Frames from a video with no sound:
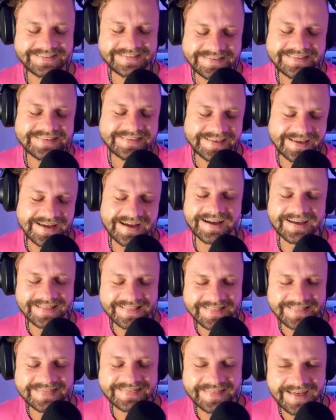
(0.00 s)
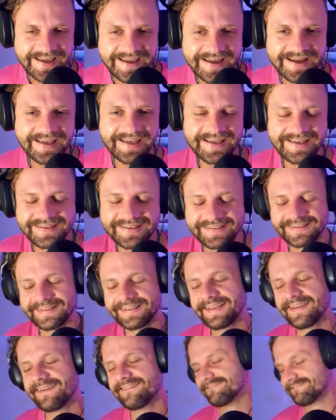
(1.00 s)
Yeah, now you're doing it
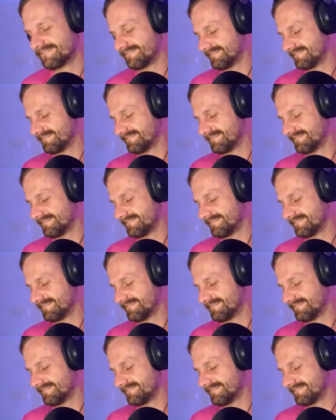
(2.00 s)
yourself.